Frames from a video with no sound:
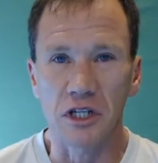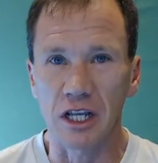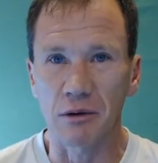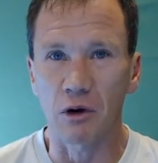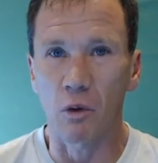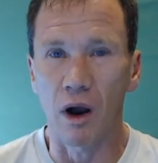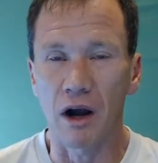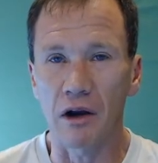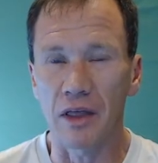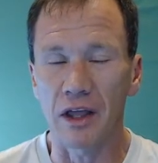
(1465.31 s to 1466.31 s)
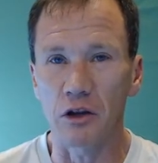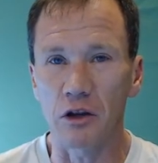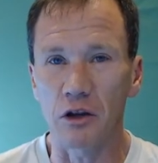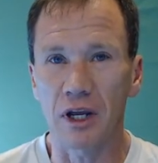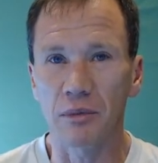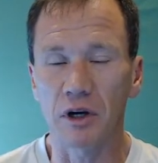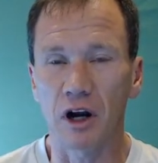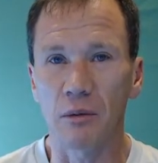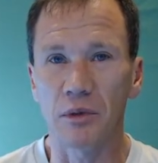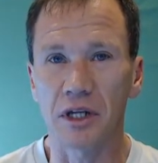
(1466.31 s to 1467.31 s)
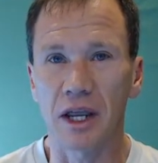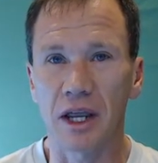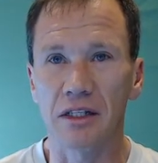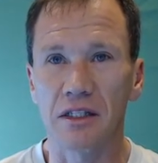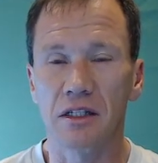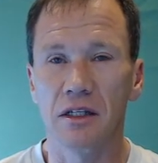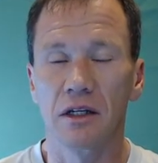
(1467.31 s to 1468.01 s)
they require that you pick up your garbage cans